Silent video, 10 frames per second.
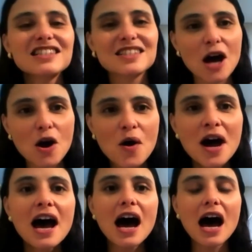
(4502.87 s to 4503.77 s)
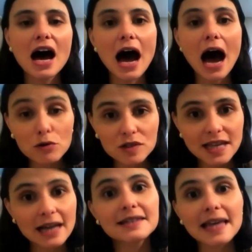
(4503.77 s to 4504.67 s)
so uh, I would
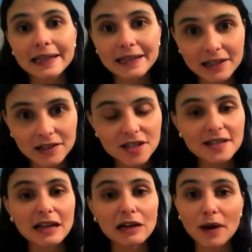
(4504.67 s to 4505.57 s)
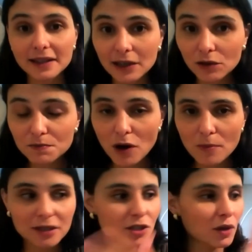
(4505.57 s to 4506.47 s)
say 10 years is already a good
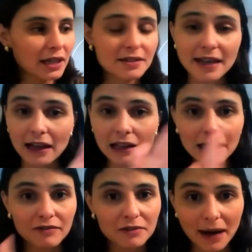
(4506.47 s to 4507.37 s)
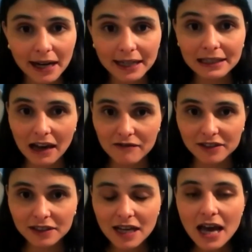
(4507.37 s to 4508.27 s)
moment. You can tell even by
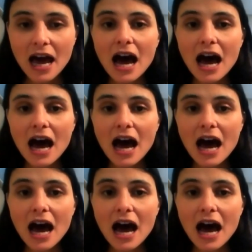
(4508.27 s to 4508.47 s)
11.